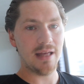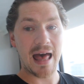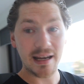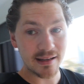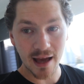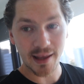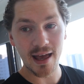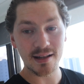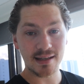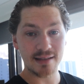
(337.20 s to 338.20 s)
ad
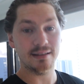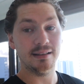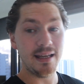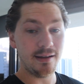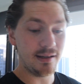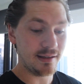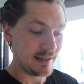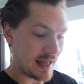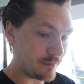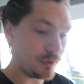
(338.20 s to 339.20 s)
accounts get deleted,
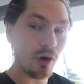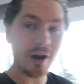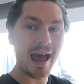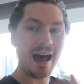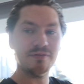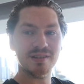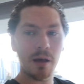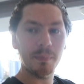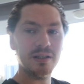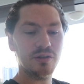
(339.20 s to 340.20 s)
and if you don't have
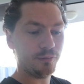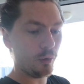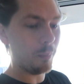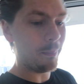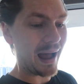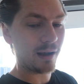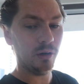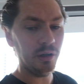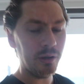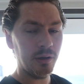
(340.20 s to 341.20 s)
something to fall back
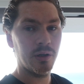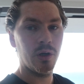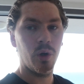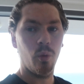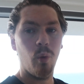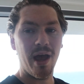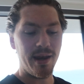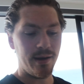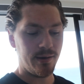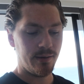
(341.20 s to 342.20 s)
on
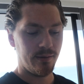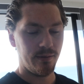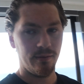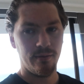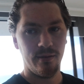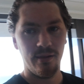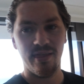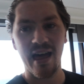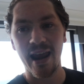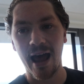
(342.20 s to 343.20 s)
when
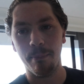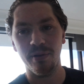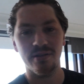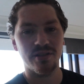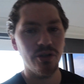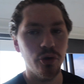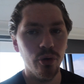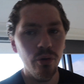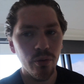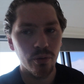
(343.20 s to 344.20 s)
that happens to
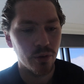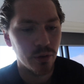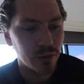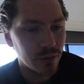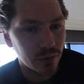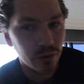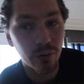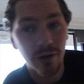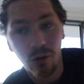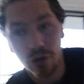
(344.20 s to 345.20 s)
you,
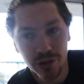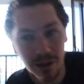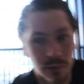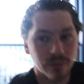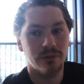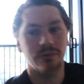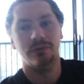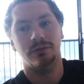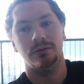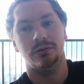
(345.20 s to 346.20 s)
you're in a lot of trouble.
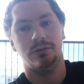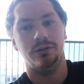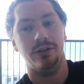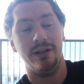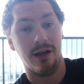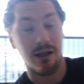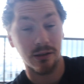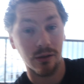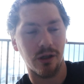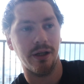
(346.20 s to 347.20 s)
You're in a
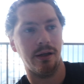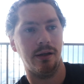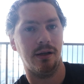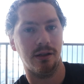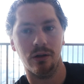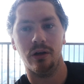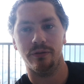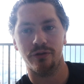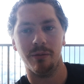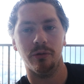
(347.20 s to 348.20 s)
lot
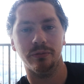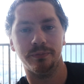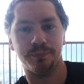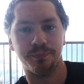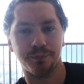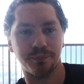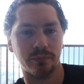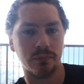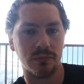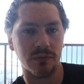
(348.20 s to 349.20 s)
of trouble.
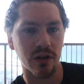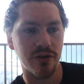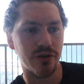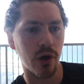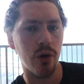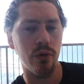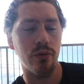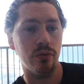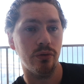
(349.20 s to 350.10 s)
So